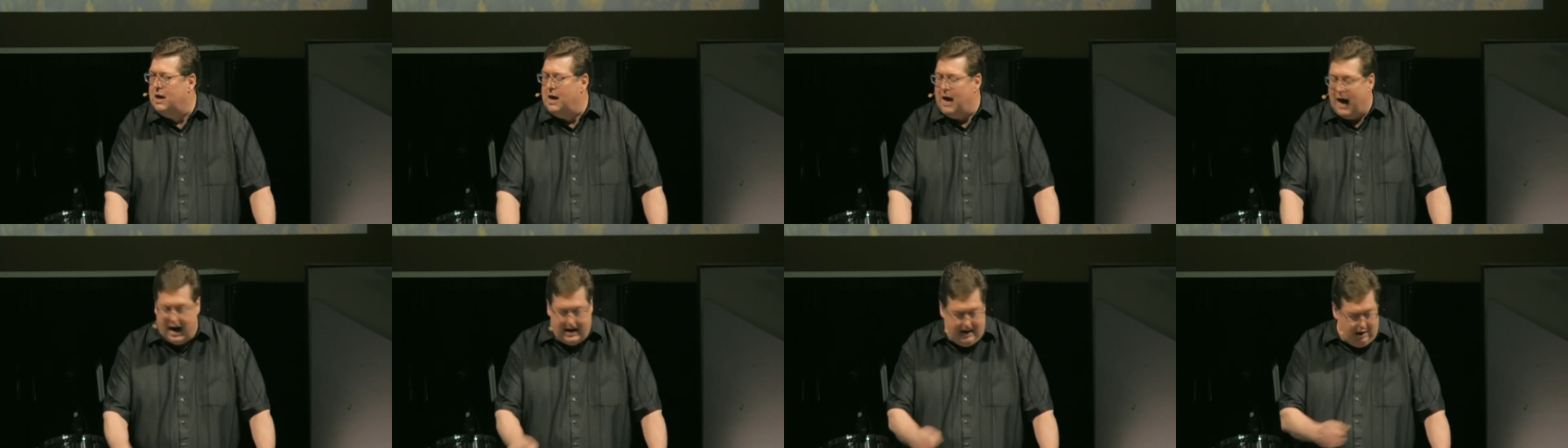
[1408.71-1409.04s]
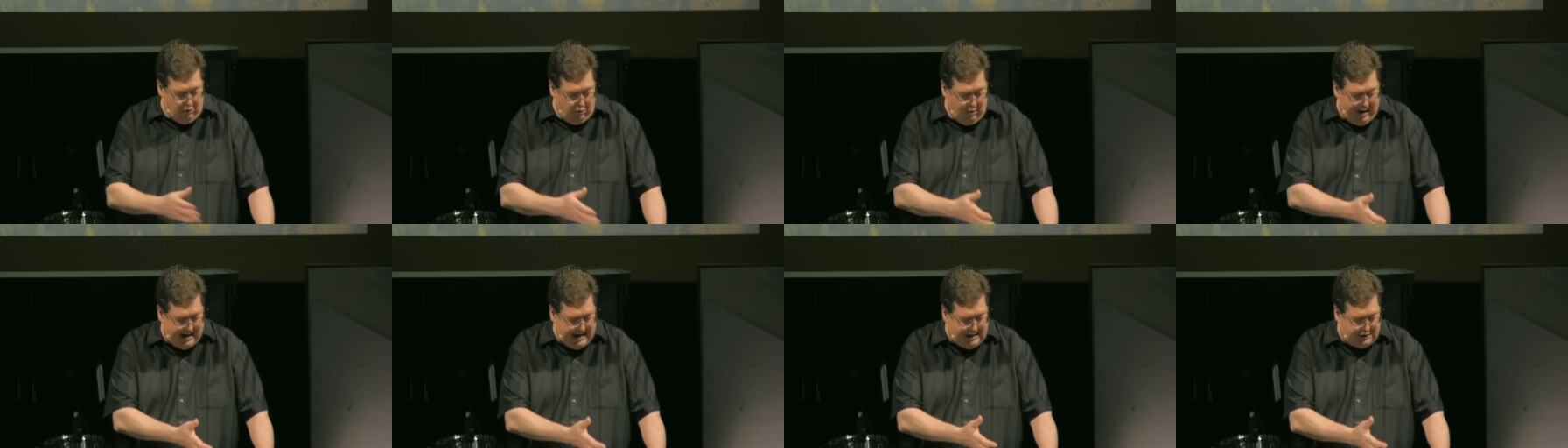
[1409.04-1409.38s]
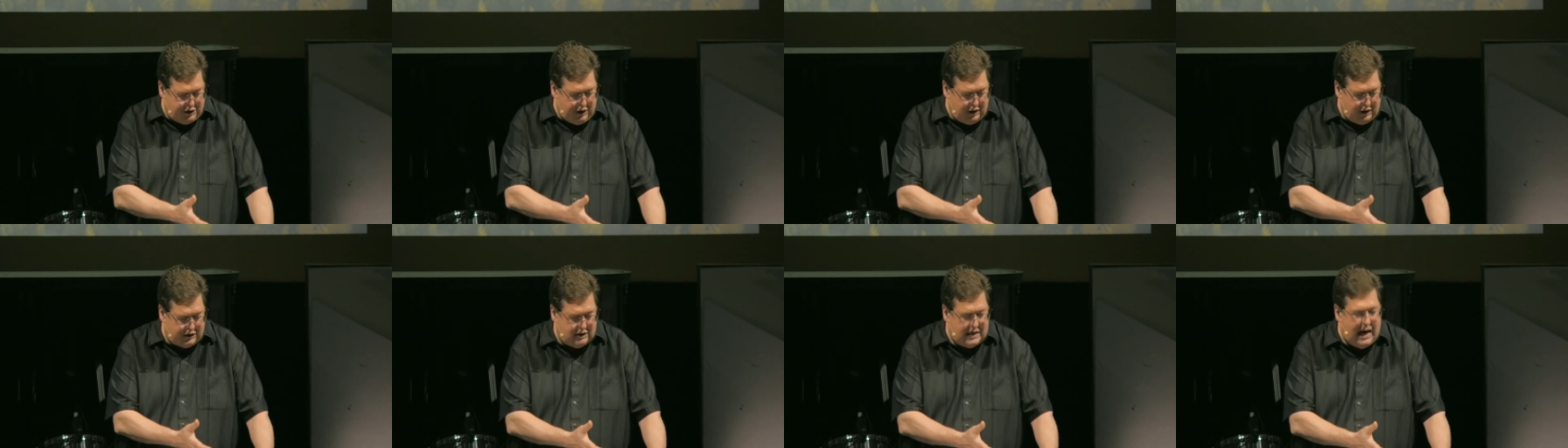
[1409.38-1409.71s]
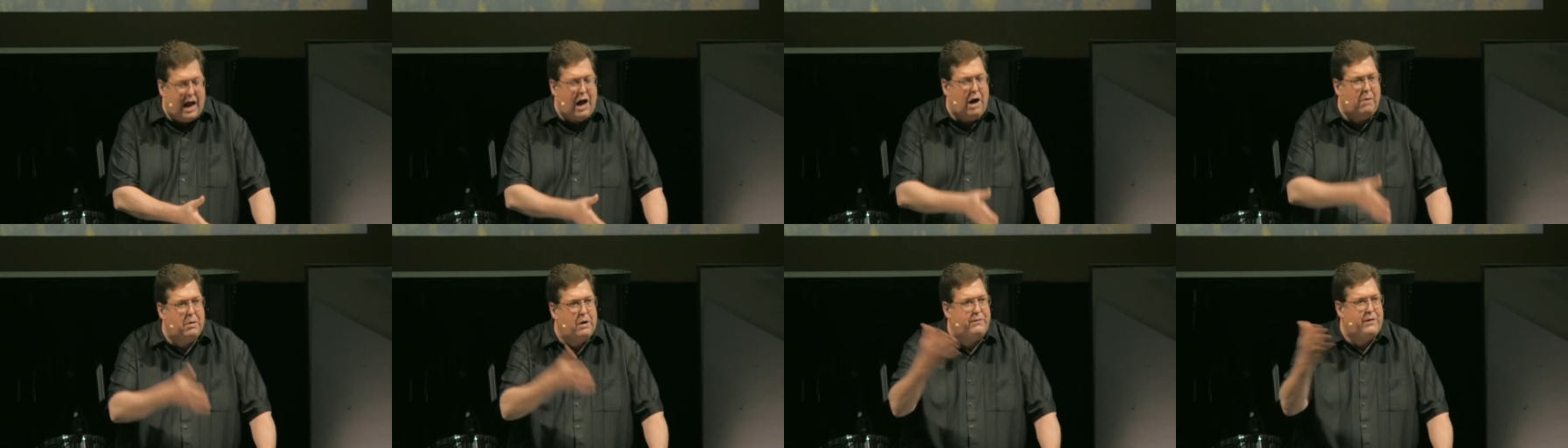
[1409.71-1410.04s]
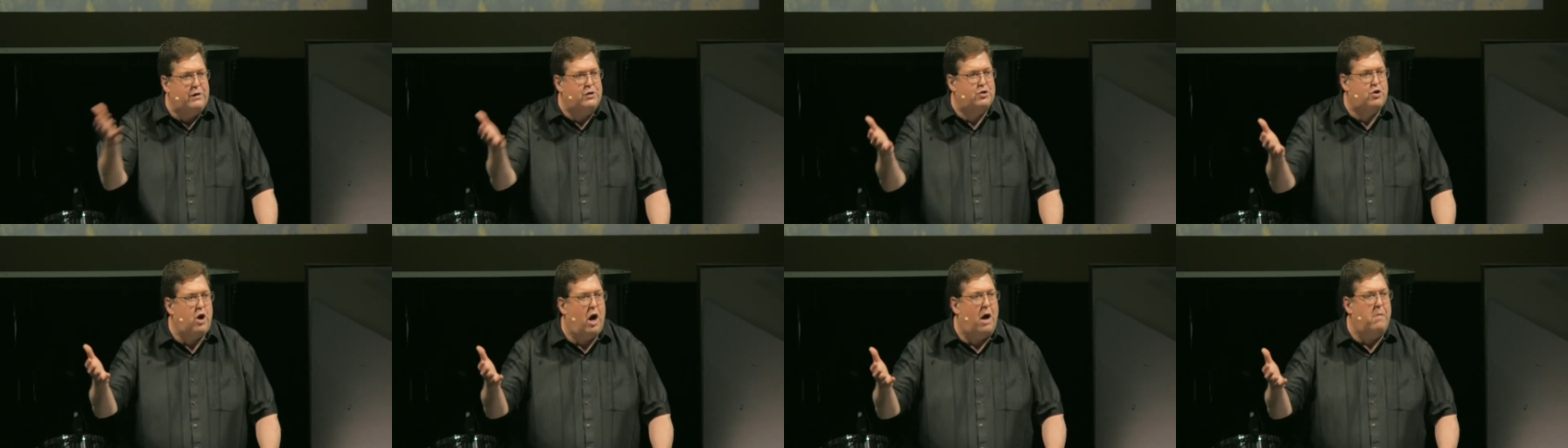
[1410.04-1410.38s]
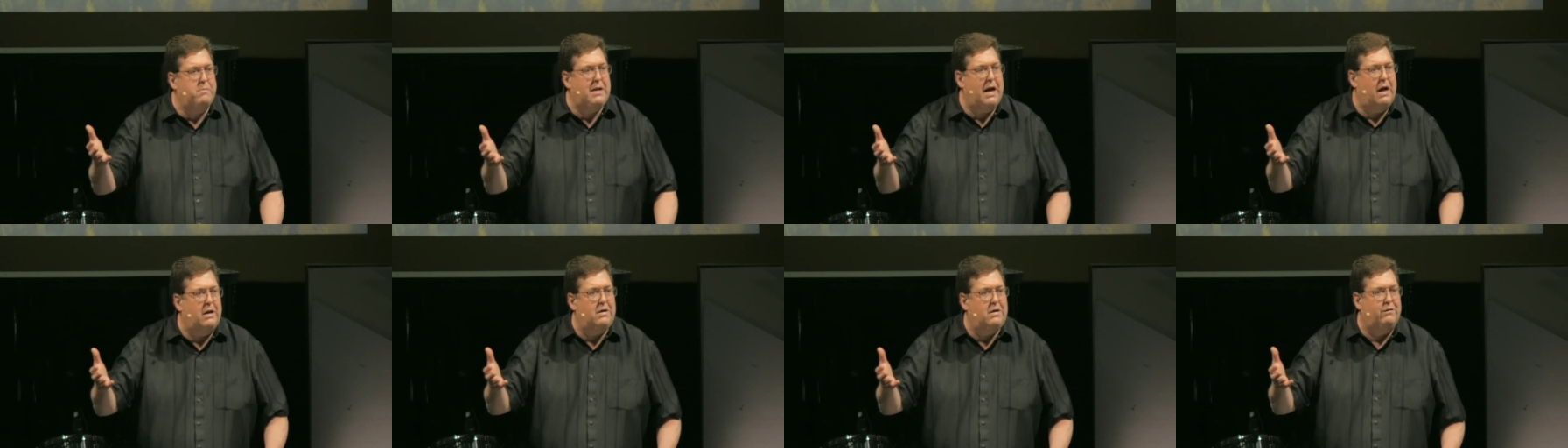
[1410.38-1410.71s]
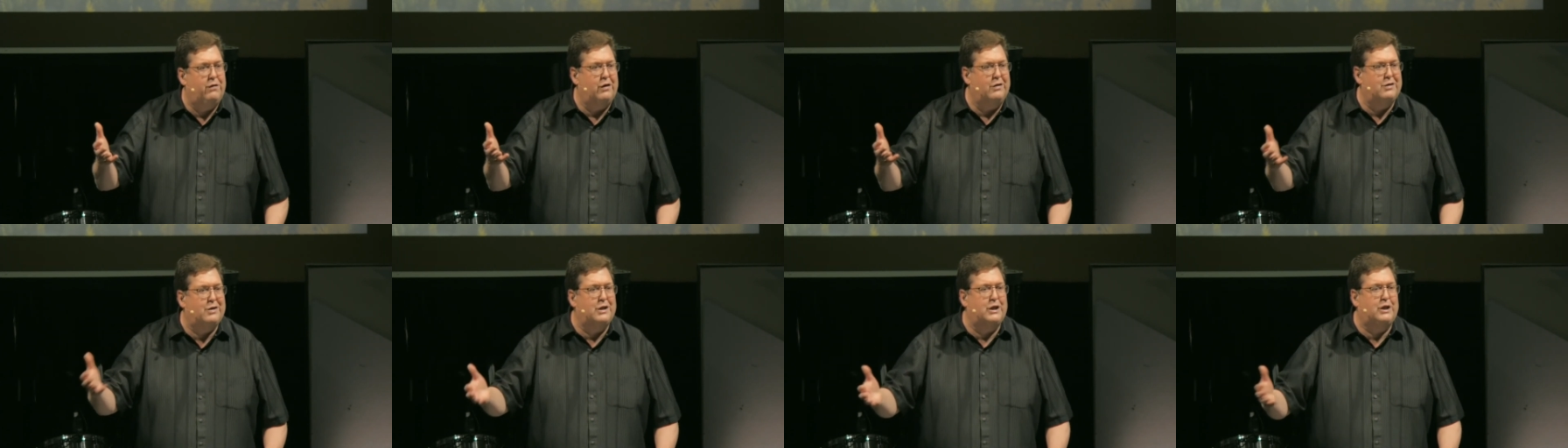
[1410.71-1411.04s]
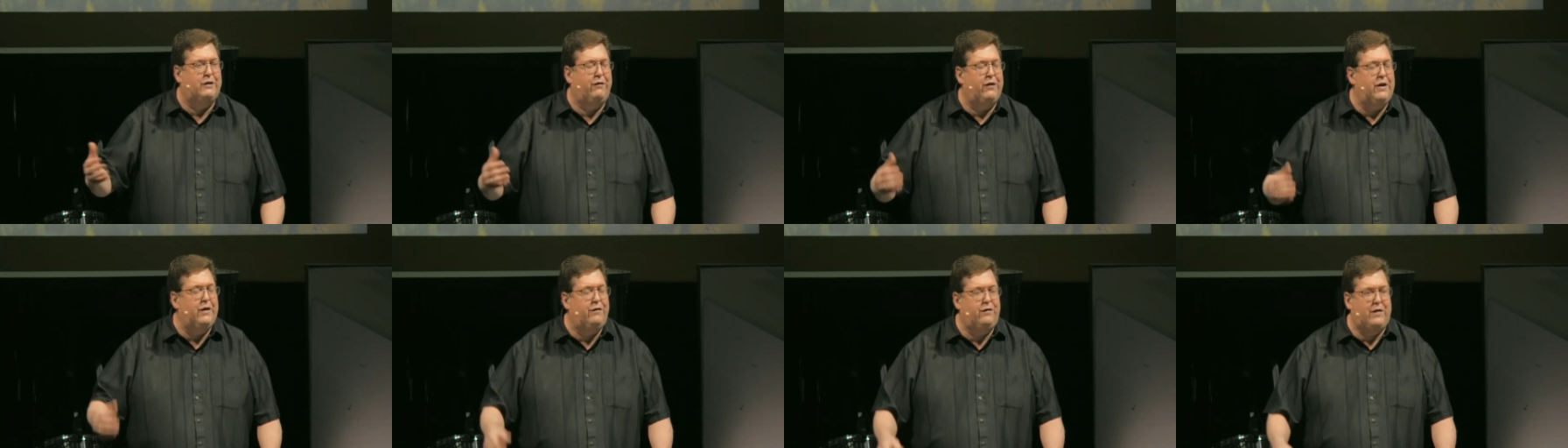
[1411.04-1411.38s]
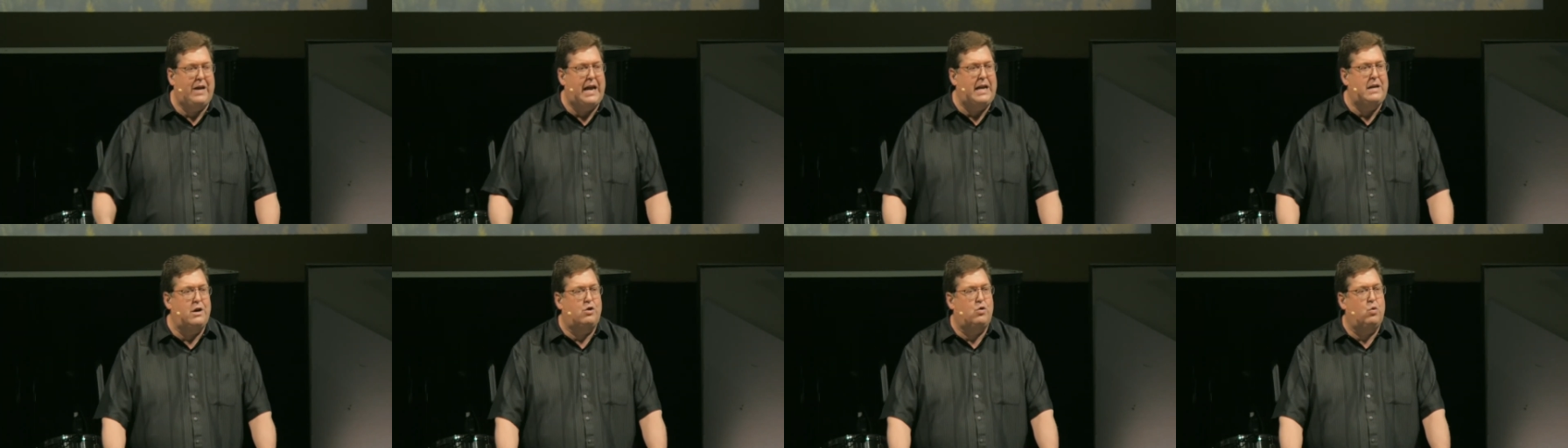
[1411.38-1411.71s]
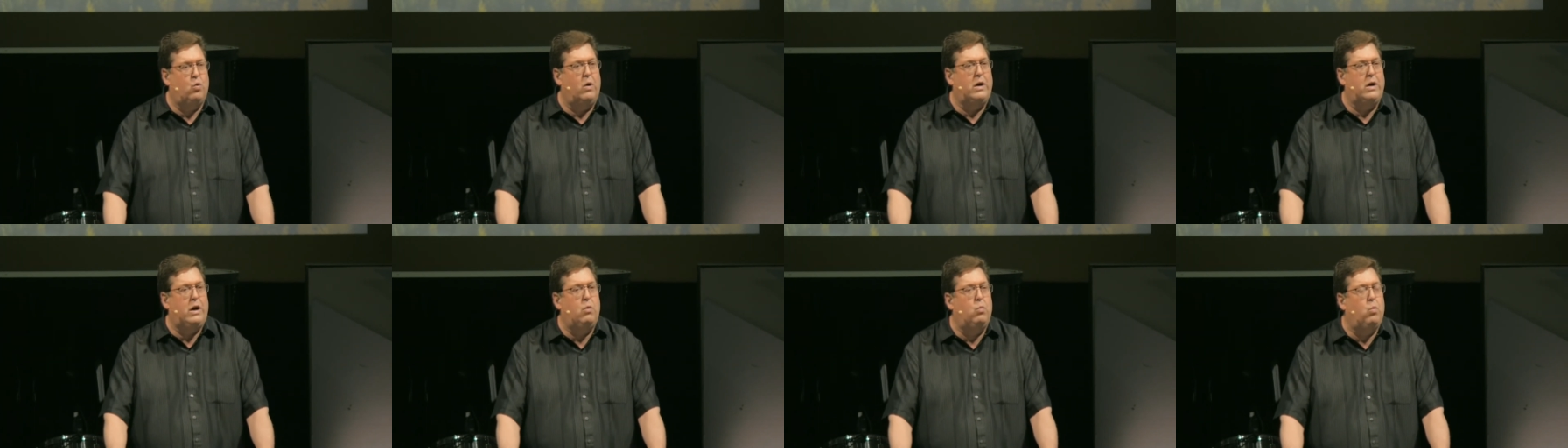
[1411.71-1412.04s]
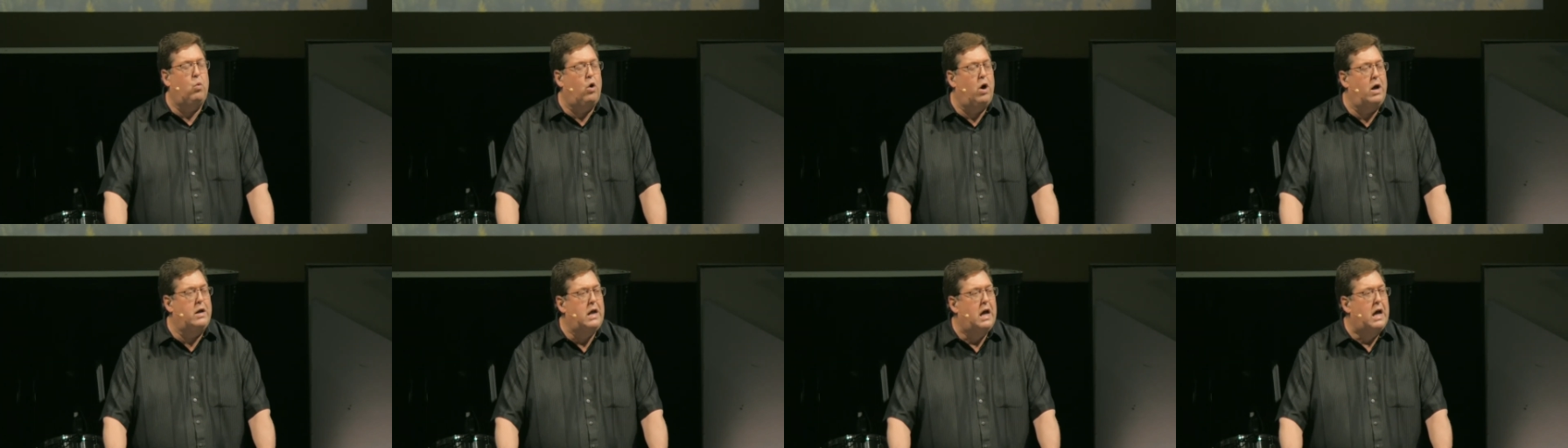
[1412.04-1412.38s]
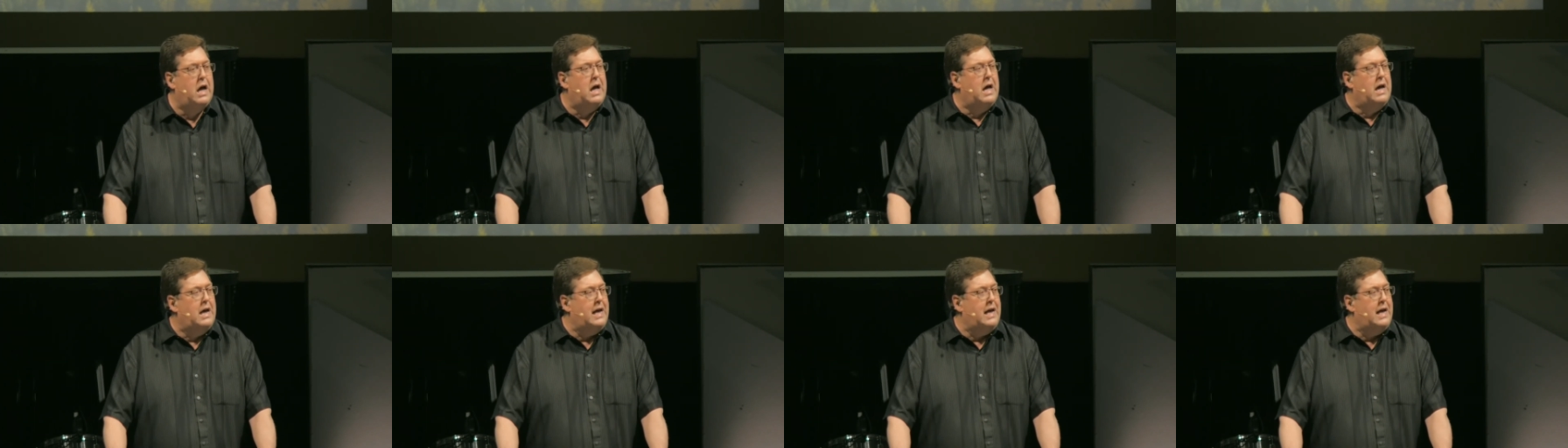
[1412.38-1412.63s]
I didn't read it just now, but if you drop down to verses 15 to 21,